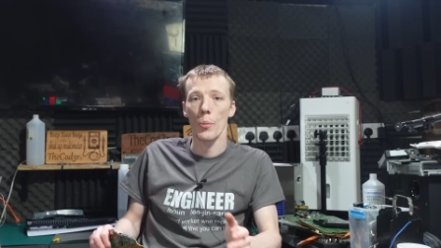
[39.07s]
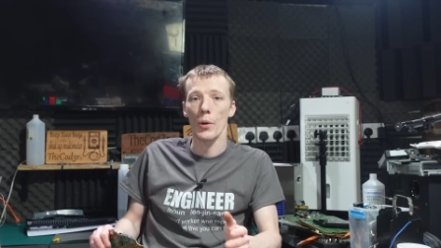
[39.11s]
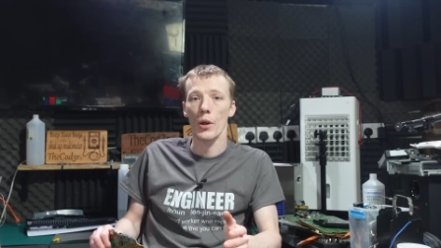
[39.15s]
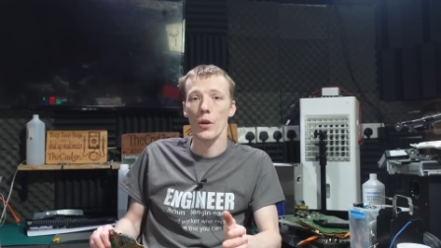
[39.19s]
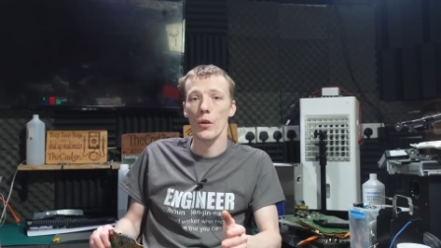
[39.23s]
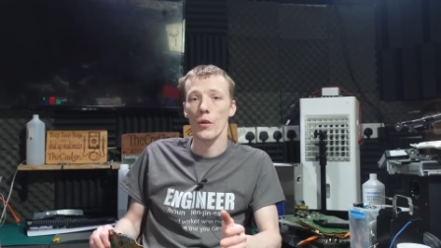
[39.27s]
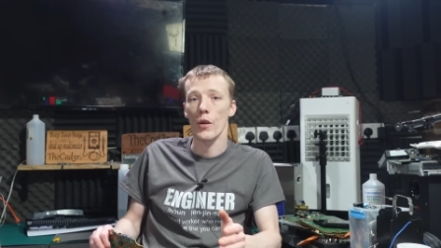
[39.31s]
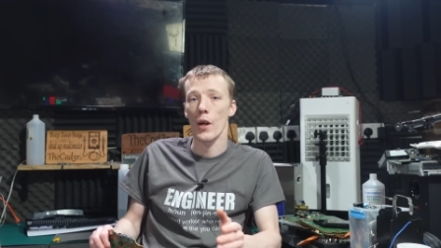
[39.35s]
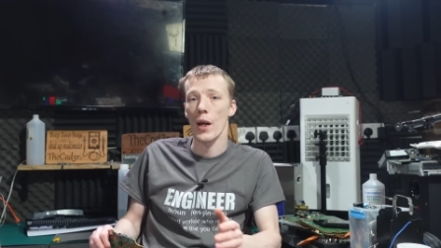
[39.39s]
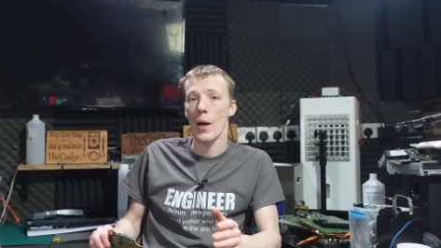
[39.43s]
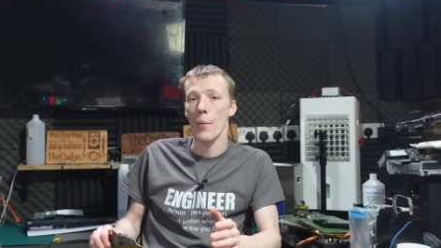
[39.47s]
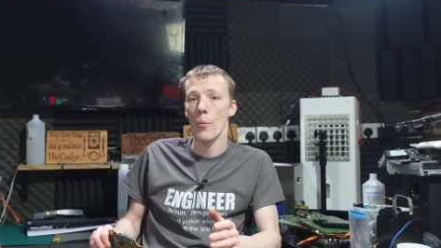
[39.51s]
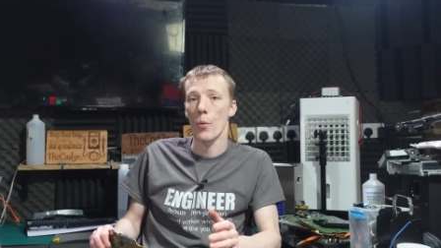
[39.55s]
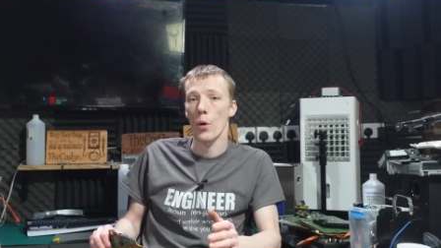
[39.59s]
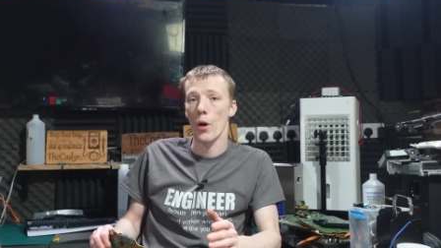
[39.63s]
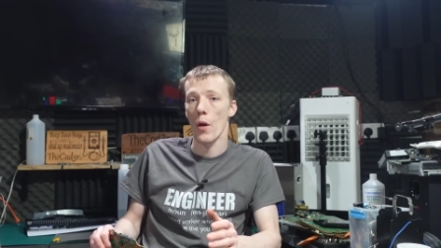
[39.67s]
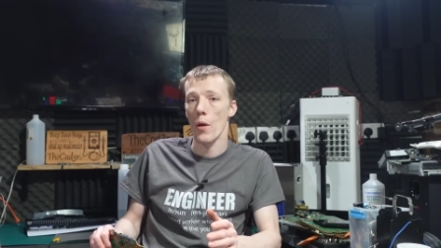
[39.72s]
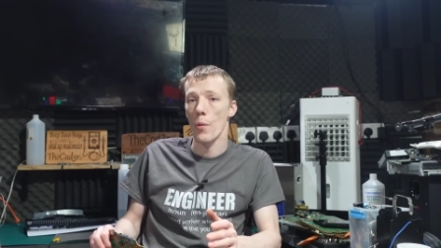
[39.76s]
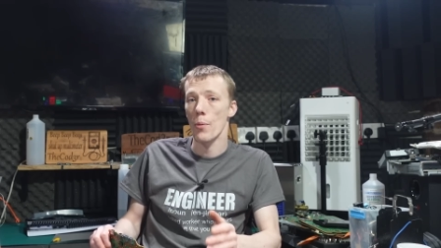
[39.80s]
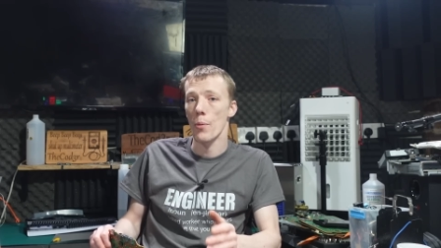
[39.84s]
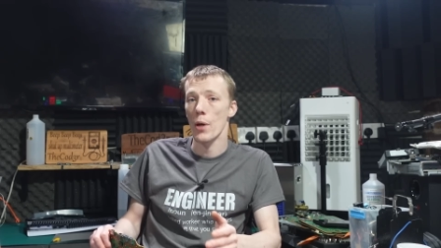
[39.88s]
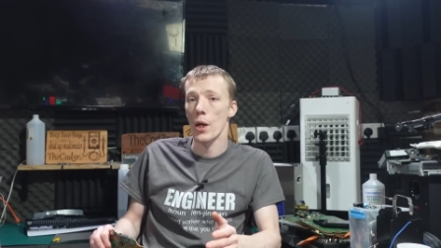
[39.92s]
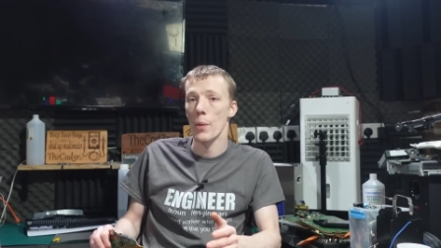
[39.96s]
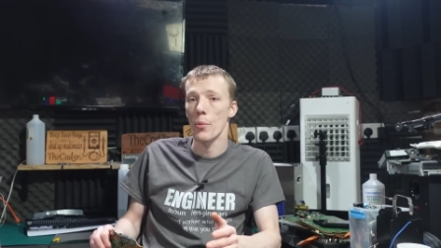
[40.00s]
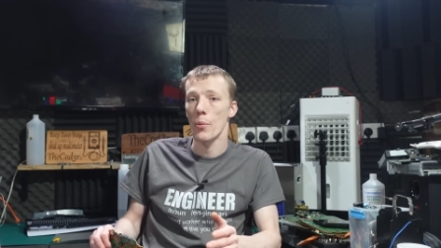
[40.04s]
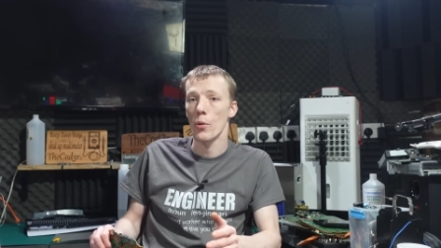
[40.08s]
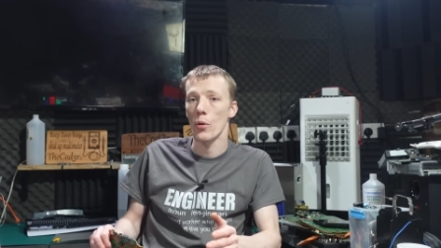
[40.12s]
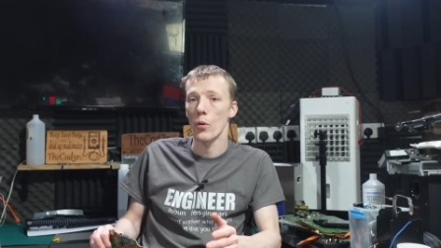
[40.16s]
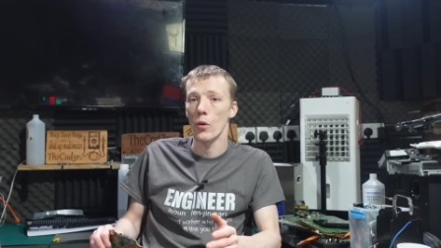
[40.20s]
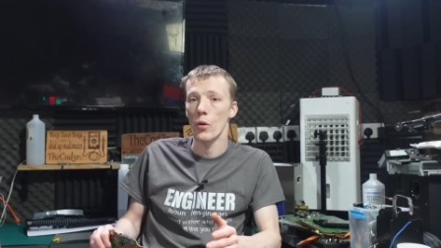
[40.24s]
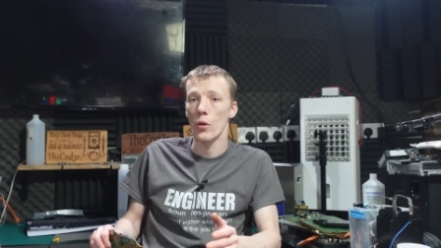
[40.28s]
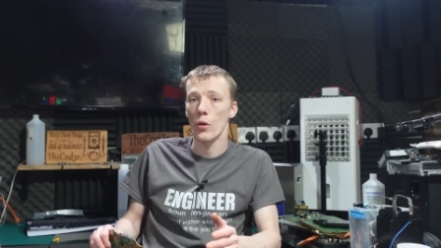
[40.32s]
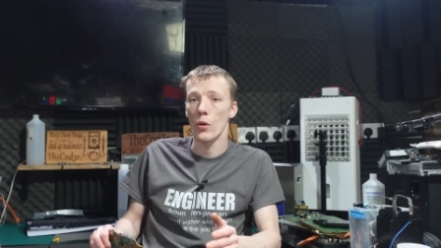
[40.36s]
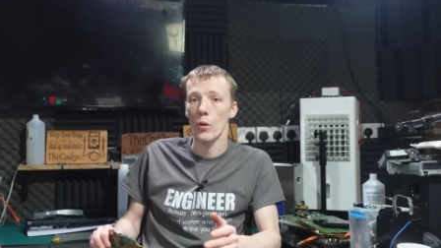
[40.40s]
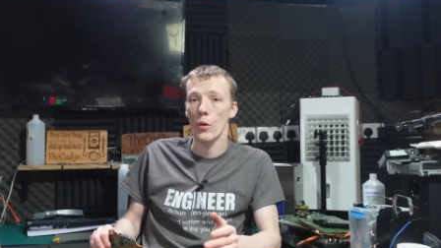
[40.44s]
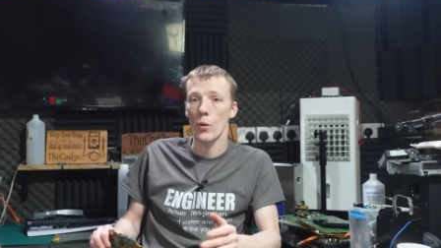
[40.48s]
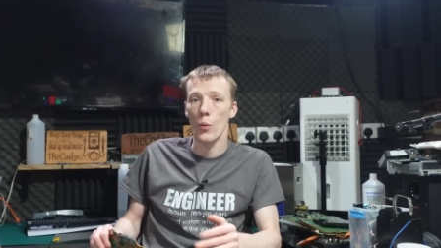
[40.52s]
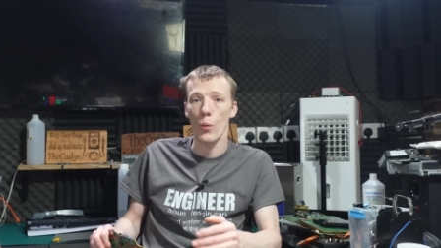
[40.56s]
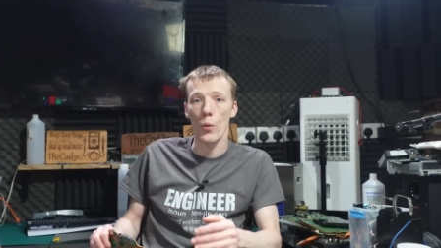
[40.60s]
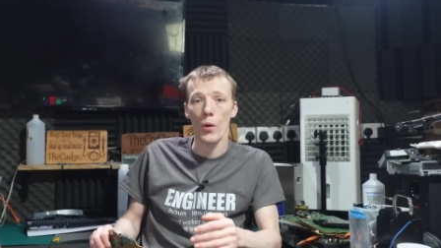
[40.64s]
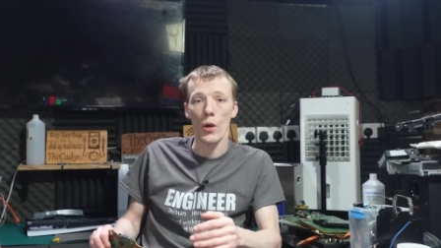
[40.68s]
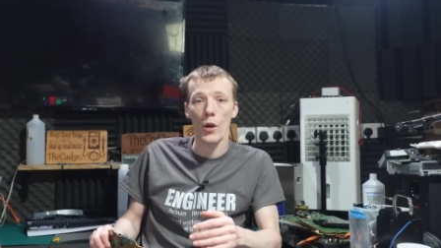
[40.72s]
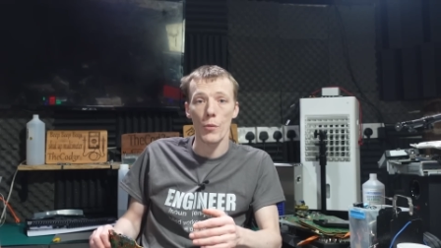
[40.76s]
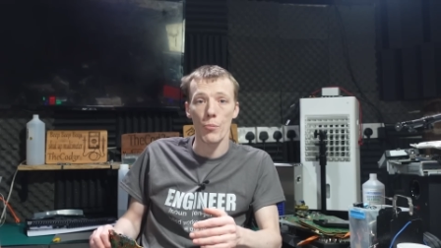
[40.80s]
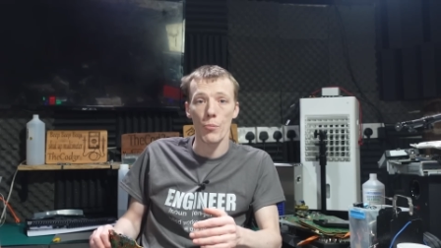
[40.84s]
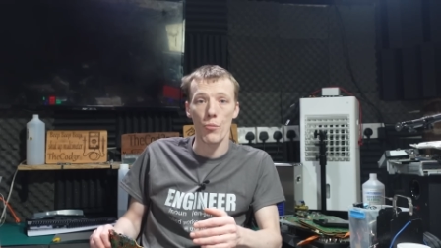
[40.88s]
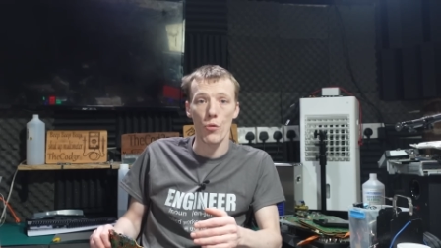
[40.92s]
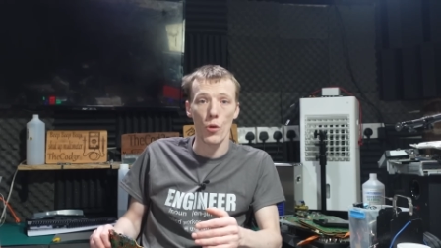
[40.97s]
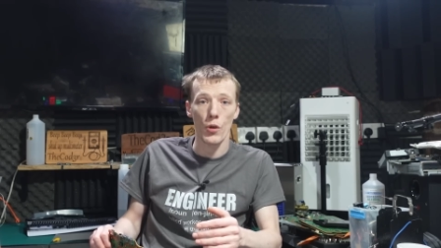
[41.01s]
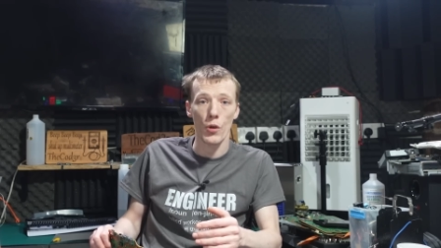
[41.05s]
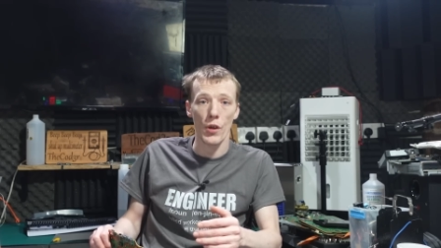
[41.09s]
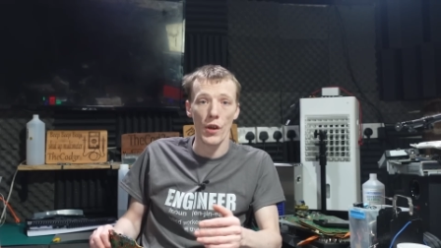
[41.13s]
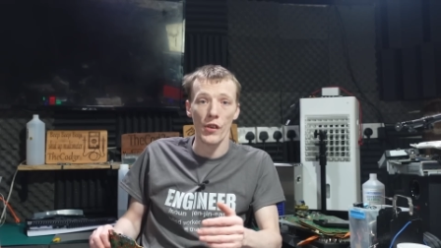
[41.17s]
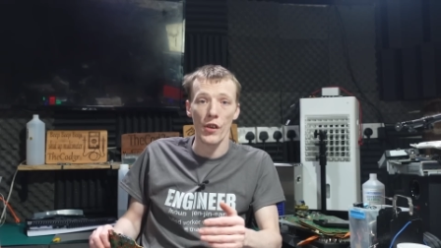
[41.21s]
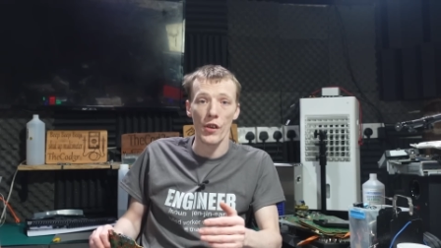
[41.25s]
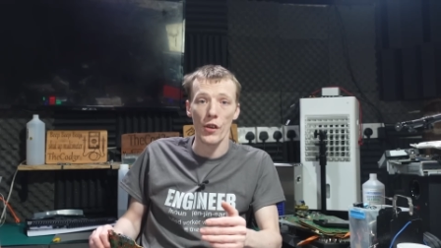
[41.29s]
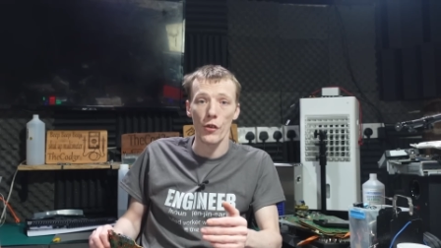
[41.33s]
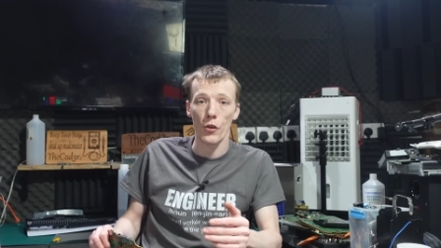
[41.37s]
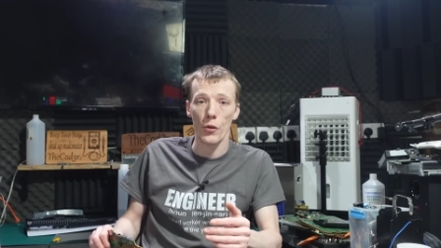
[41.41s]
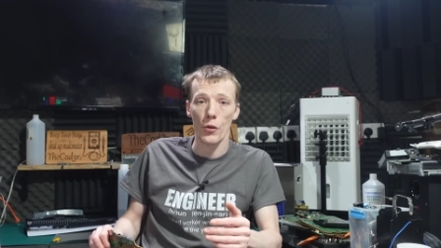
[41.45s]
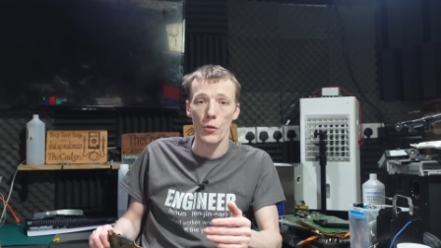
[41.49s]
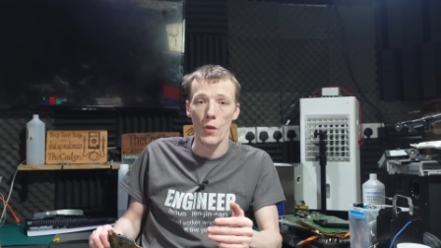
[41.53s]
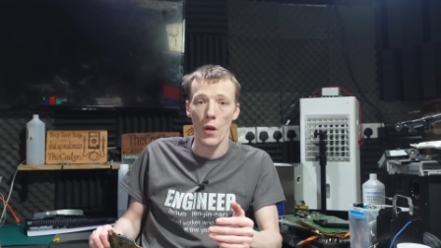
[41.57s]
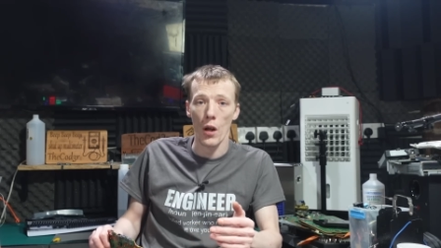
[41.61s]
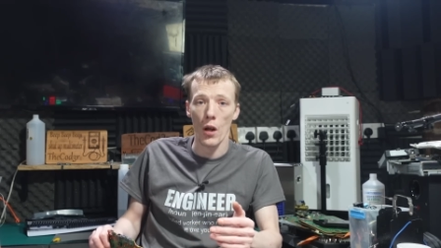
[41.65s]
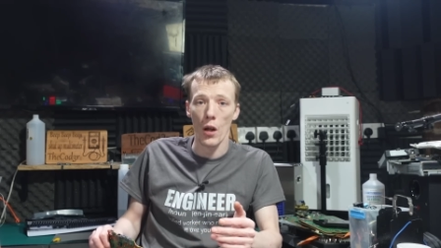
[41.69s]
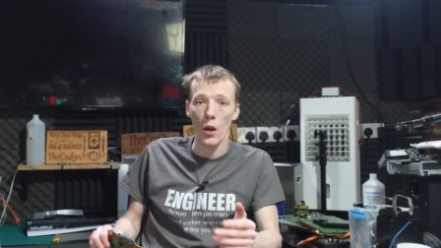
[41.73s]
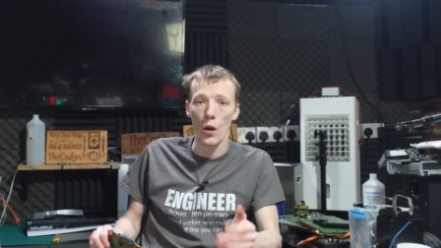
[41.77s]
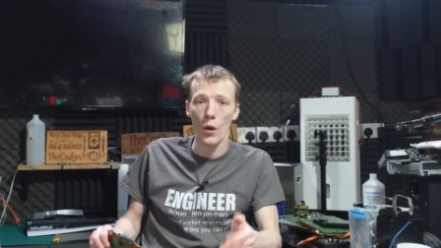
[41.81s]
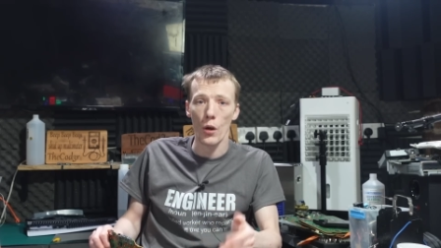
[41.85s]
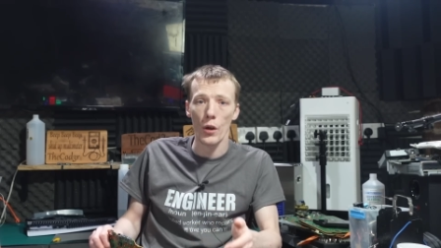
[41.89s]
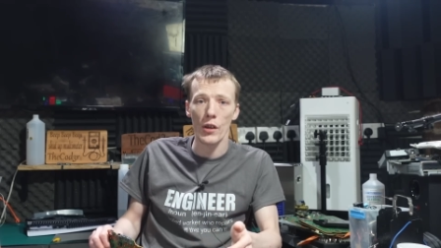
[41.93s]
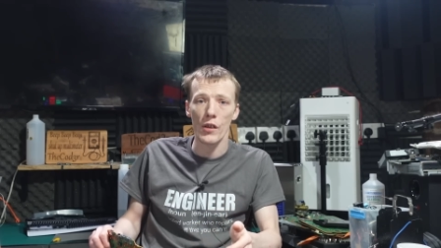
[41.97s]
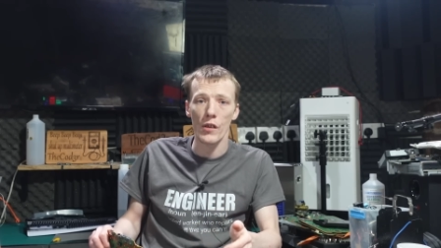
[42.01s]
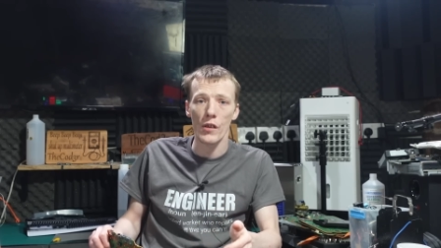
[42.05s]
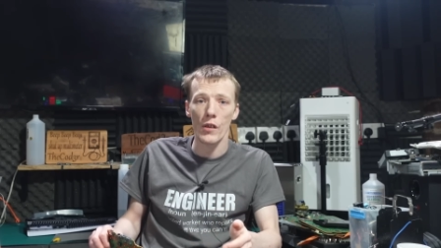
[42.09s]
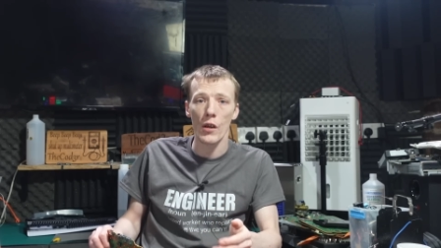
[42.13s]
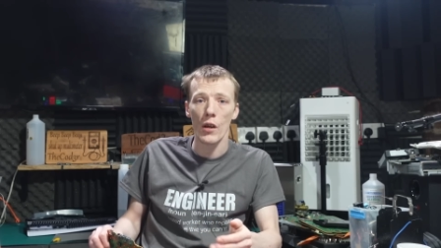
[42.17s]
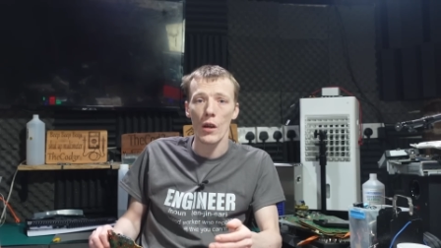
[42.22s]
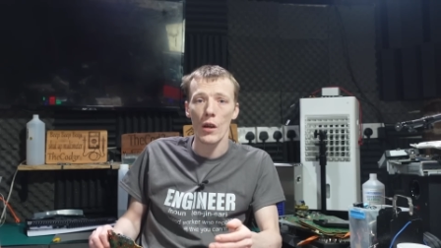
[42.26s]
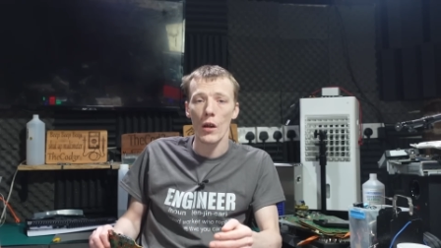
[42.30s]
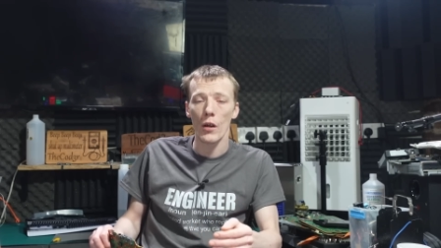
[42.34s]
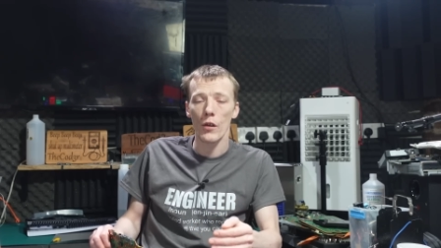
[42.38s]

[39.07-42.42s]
because I am one of the people who has brought this issue to light,